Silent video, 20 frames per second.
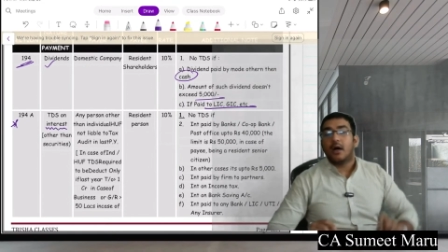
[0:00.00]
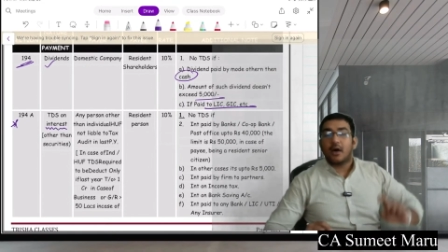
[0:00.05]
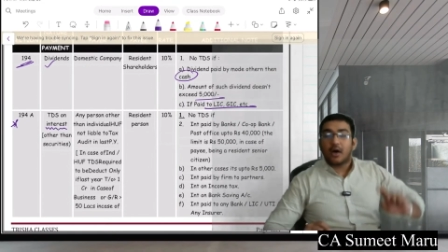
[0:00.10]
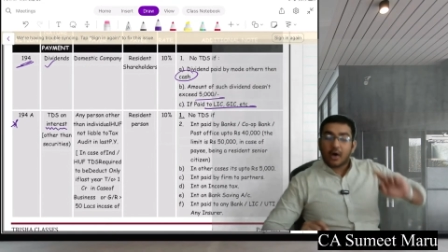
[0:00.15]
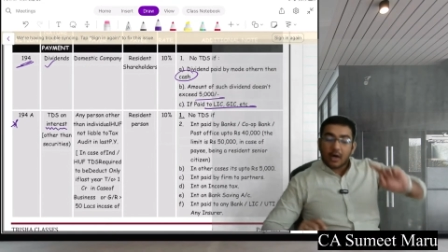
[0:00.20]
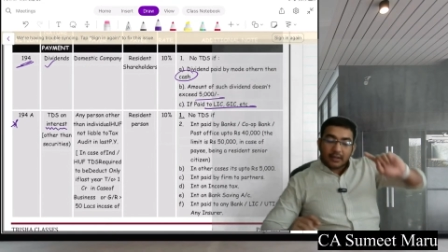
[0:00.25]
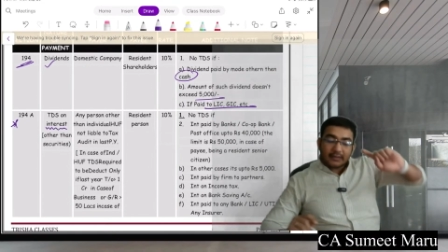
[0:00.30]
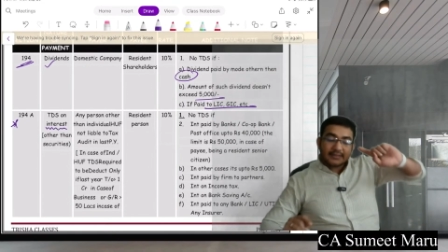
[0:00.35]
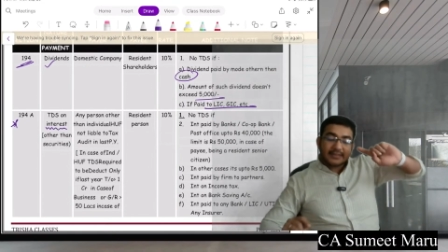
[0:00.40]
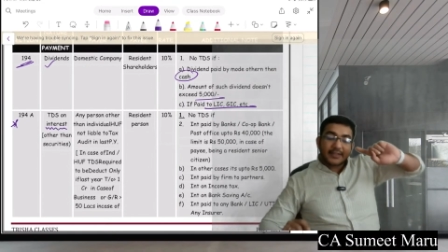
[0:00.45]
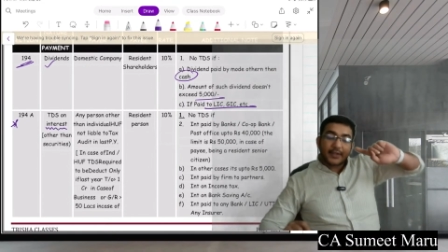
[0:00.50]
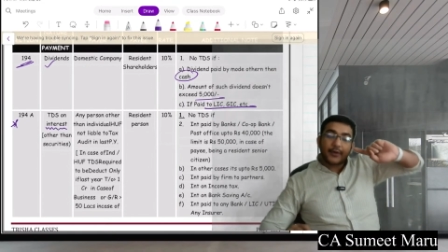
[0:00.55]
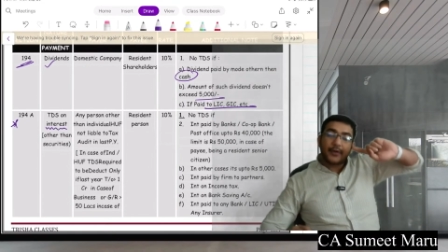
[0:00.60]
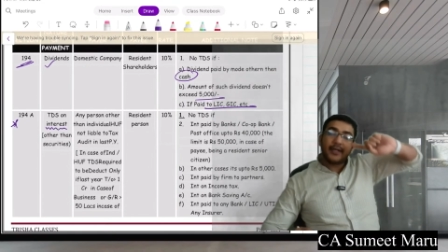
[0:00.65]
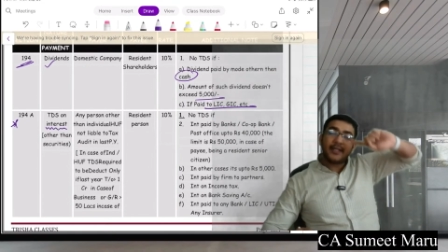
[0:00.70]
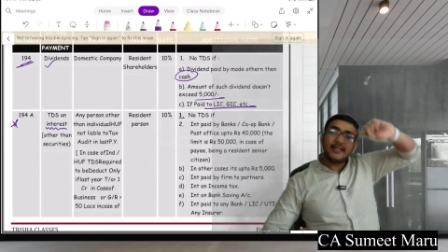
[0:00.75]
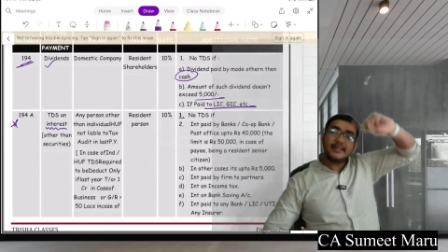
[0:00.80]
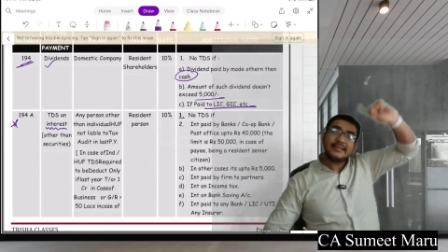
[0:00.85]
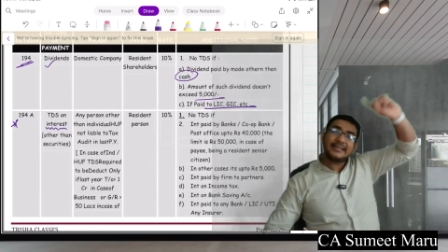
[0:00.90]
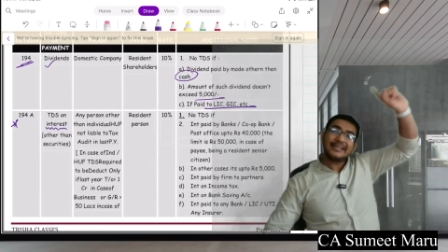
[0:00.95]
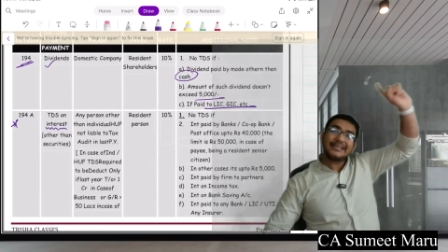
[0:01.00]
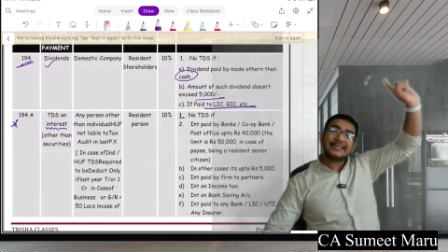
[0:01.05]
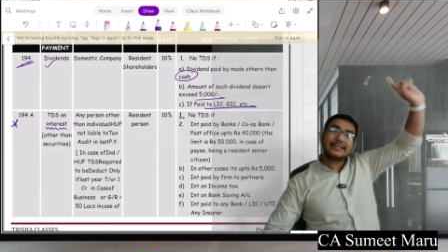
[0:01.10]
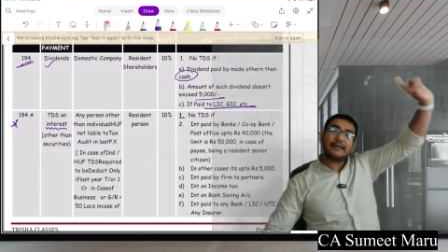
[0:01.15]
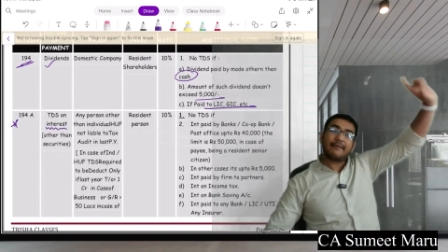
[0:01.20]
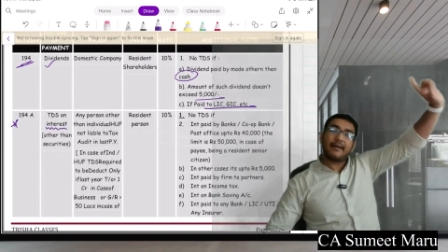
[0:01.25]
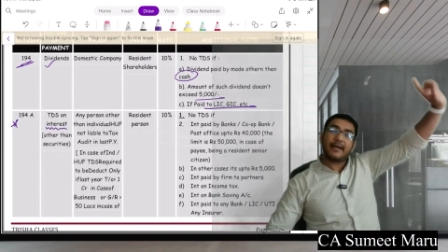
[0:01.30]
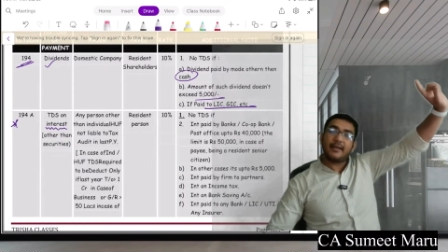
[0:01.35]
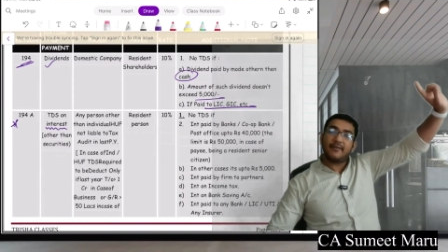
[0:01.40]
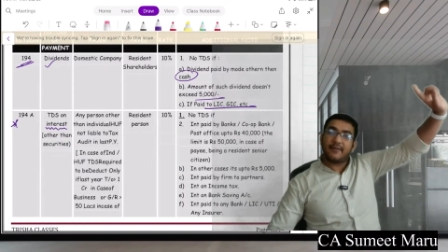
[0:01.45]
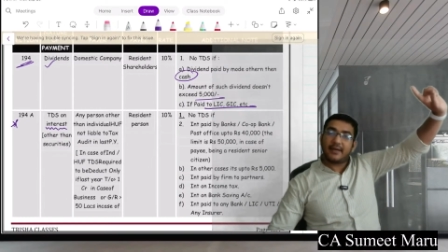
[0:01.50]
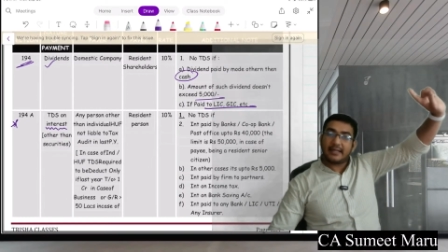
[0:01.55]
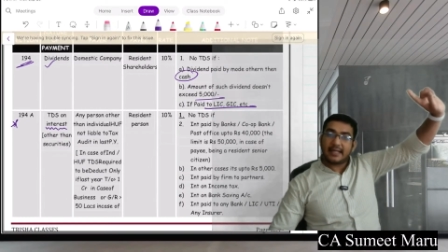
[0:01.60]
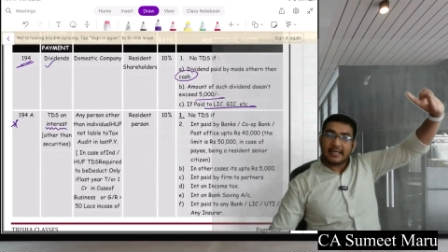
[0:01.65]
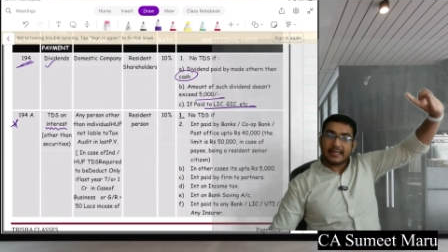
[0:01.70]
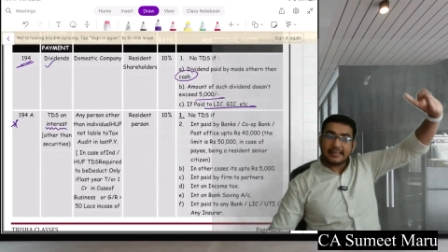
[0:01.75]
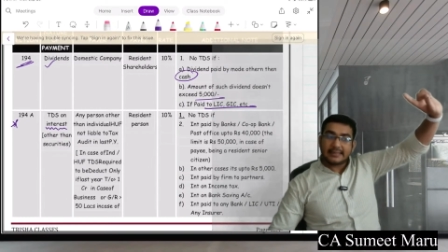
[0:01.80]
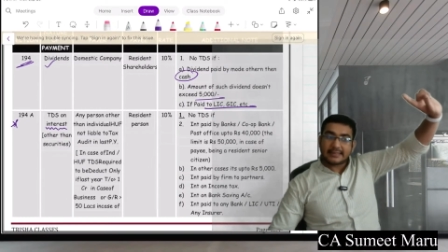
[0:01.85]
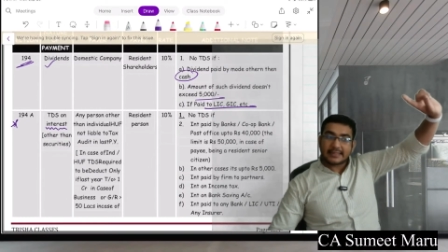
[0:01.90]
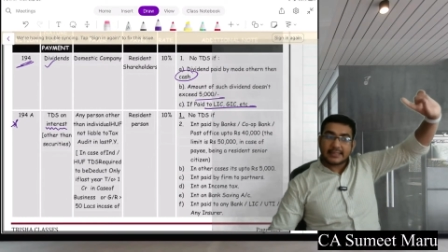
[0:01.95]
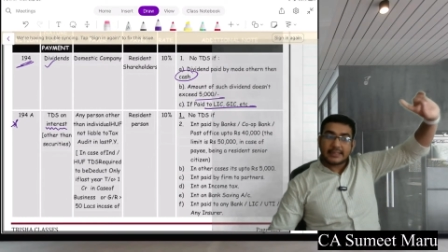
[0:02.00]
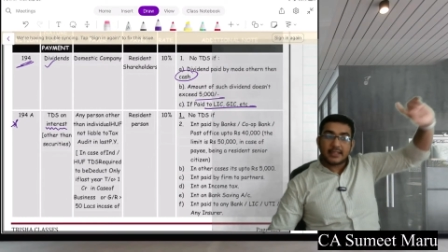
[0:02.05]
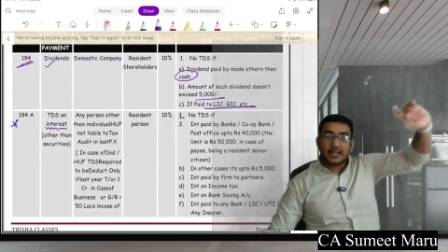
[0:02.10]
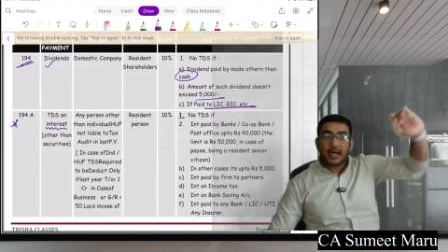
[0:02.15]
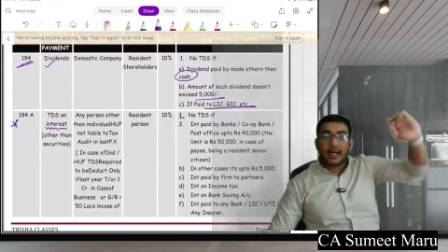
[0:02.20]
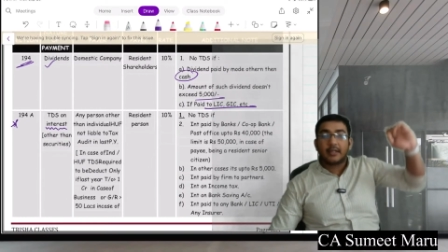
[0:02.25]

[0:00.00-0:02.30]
On securities is covered in 193.